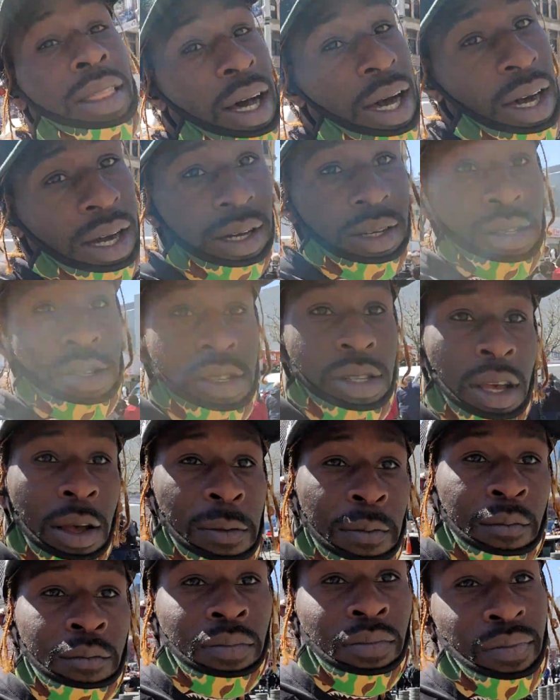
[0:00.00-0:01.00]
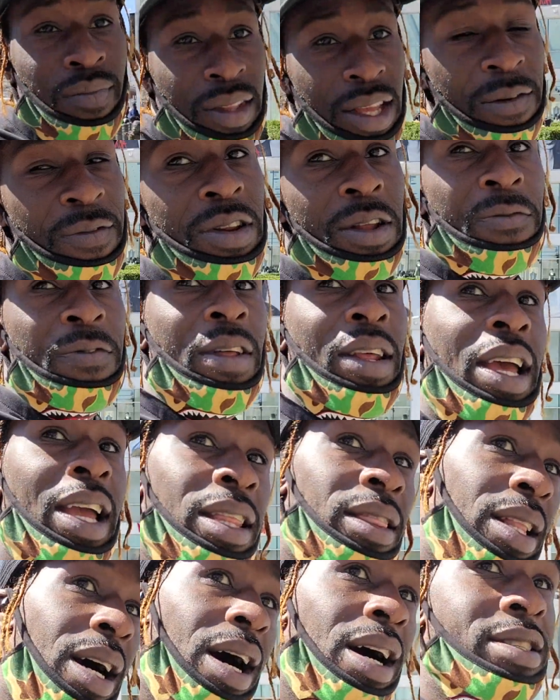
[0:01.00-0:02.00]
lies. Even if it
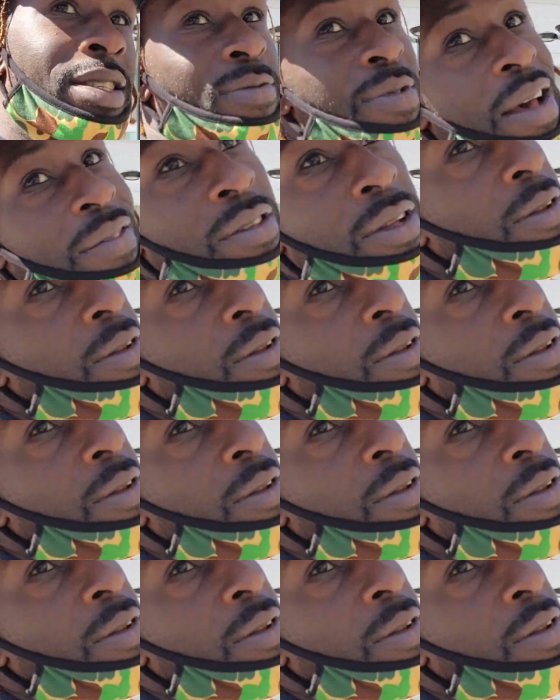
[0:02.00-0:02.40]
ain't lies, we have to